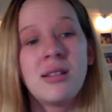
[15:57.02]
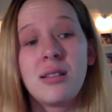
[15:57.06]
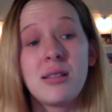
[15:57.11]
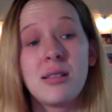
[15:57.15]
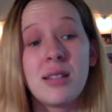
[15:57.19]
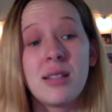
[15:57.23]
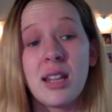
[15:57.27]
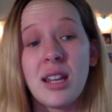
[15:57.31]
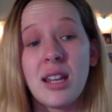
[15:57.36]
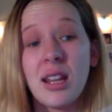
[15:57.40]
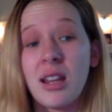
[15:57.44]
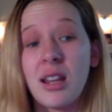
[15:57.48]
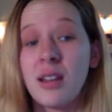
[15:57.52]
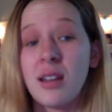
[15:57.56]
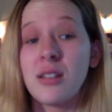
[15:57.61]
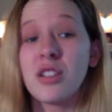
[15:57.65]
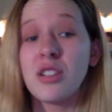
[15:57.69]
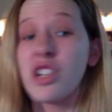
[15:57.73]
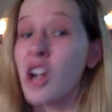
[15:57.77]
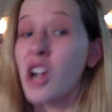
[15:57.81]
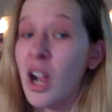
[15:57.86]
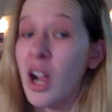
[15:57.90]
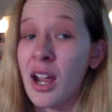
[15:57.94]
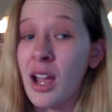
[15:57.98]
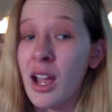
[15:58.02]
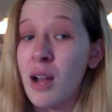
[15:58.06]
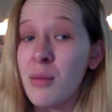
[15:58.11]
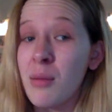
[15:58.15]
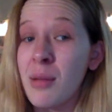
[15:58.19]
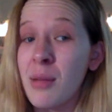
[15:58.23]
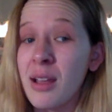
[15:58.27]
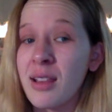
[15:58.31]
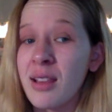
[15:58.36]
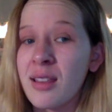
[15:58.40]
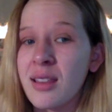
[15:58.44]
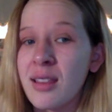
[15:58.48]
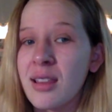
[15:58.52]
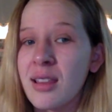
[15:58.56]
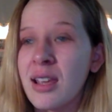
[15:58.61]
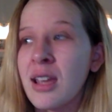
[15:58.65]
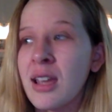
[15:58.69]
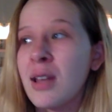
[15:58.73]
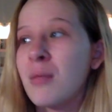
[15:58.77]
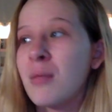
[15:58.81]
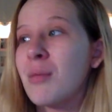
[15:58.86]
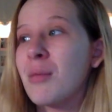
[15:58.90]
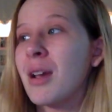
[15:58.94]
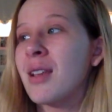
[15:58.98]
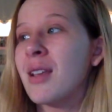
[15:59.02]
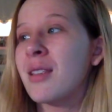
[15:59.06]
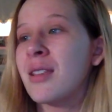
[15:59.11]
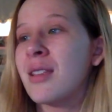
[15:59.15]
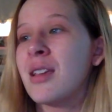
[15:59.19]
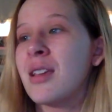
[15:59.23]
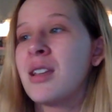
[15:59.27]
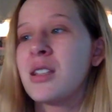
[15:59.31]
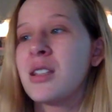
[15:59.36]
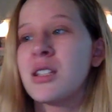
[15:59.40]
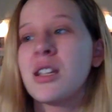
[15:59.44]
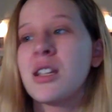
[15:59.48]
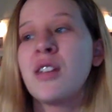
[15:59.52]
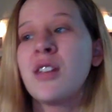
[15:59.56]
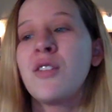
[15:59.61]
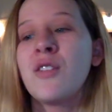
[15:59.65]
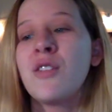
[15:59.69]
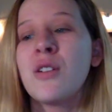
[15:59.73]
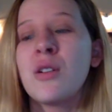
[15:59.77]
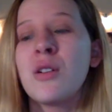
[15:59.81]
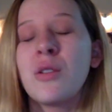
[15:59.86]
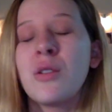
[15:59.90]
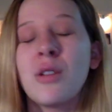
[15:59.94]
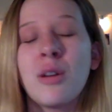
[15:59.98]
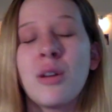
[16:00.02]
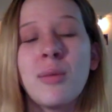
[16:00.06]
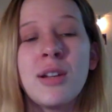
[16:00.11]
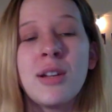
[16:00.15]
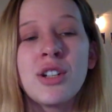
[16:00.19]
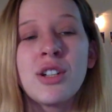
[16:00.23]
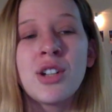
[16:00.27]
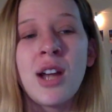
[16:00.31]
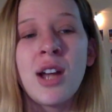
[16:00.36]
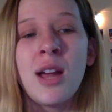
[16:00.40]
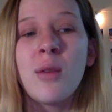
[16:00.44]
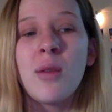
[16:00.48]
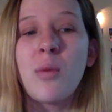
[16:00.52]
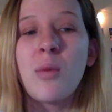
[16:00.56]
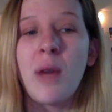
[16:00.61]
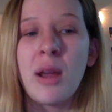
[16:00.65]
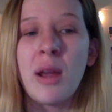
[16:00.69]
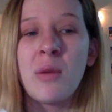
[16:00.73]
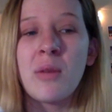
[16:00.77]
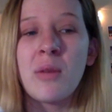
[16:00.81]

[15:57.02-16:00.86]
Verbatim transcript: didn't dry out my skin. My skin did feel a little bit dry right